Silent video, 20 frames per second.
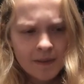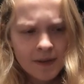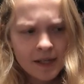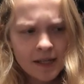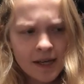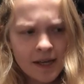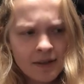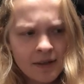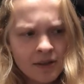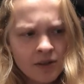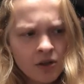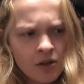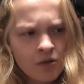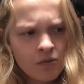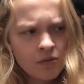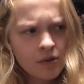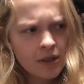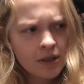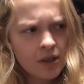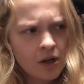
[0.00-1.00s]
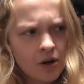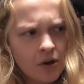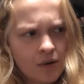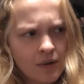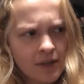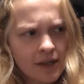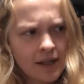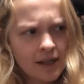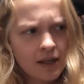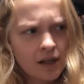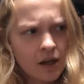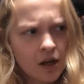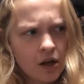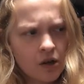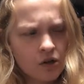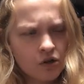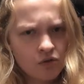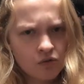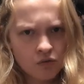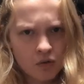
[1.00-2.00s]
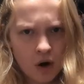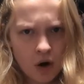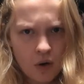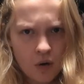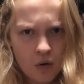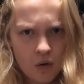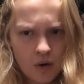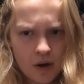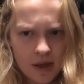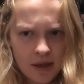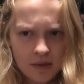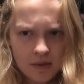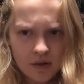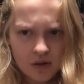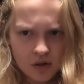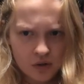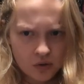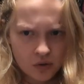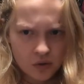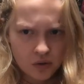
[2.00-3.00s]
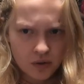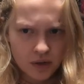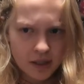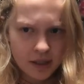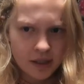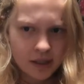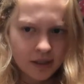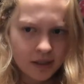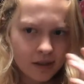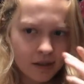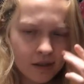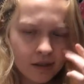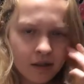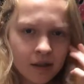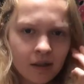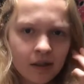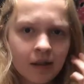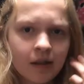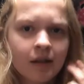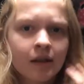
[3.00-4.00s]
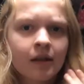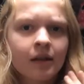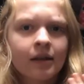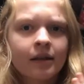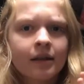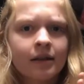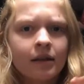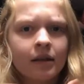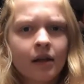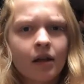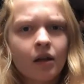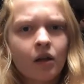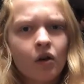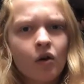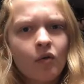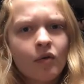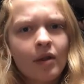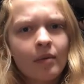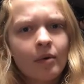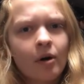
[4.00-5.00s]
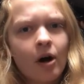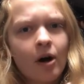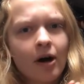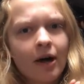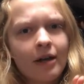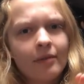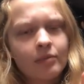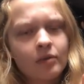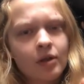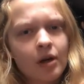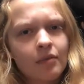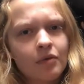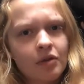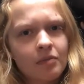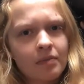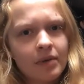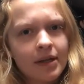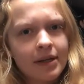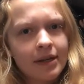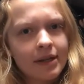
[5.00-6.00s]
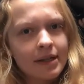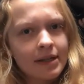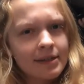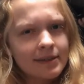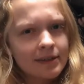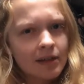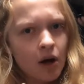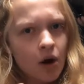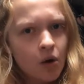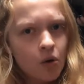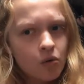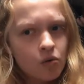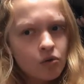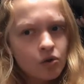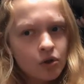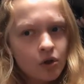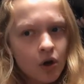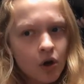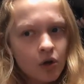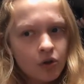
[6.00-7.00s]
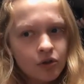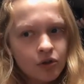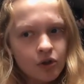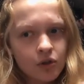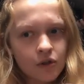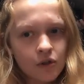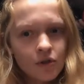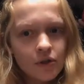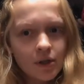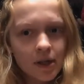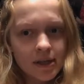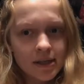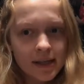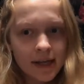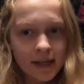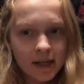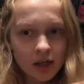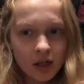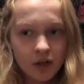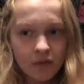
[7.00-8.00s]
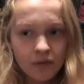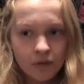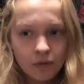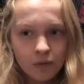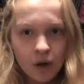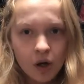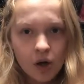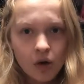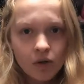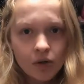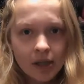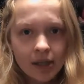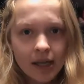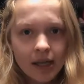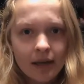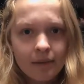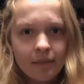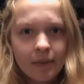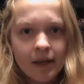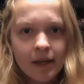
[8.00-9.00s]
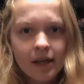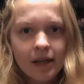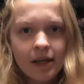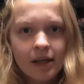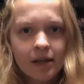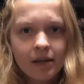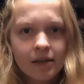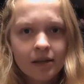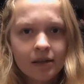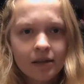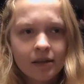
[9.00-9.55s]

Yet they don't really hold a large role in the story. A lot of them are hyped up to be like these old gods who used to like take over the world, and they appear